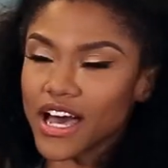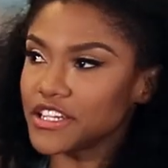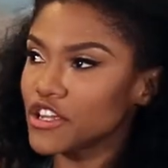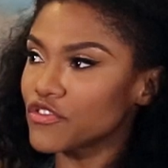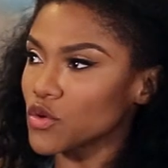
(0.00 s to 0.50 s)

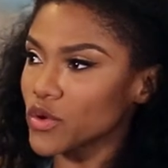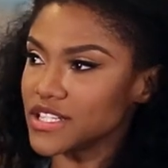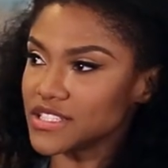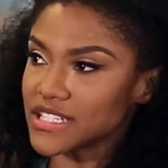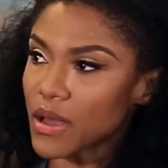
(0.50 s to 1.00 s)
Different
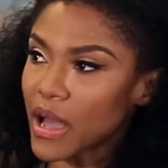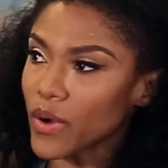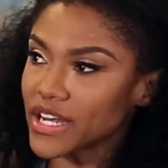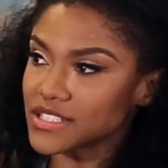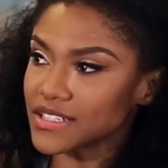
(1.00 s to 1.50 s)
reasons. I
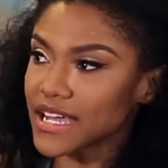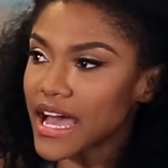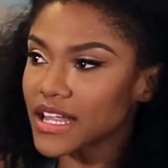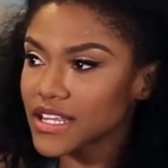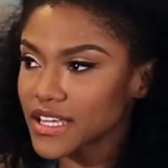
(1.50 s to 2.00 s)
waited to
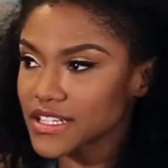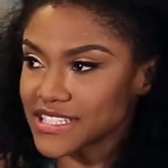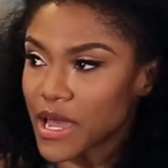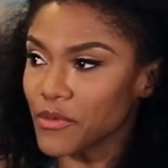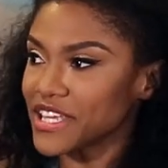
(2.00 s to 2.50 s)
college, and
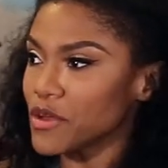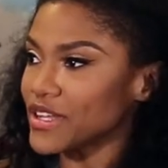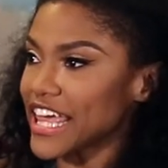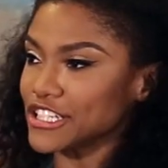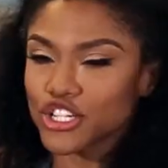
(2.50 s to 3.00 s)
I would get with
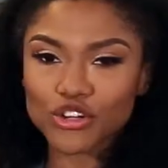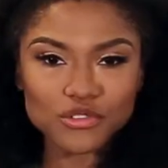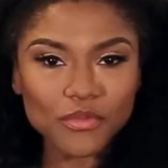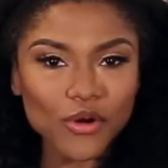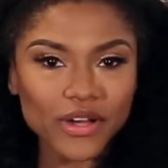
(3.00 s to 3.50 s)
like church
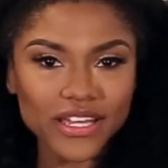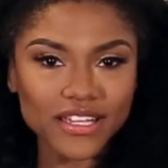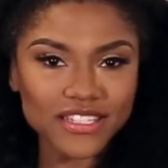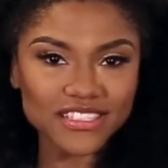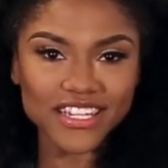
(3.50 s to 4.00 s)

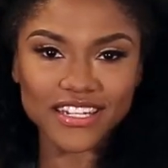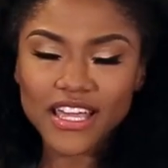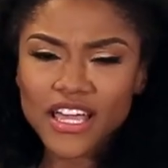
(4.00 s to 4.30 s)
boys, and